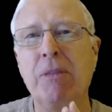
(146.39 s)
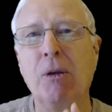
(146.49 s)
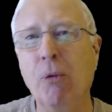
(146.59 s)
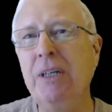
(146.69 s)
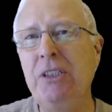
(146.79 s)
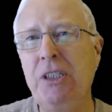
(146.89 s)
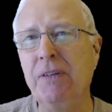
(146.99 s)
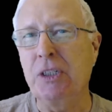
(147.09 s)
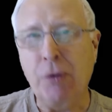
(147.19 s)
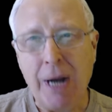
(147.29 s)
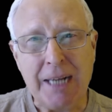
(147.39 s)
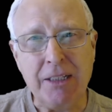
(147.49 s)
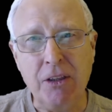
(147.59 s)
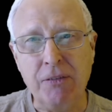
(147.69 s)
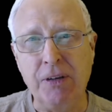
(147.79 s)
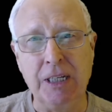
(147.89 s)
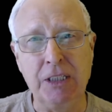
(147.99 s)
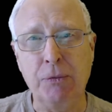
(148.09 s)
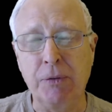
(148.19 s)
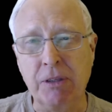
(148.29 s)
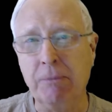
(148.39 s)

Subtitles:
once you've attracted the fish with the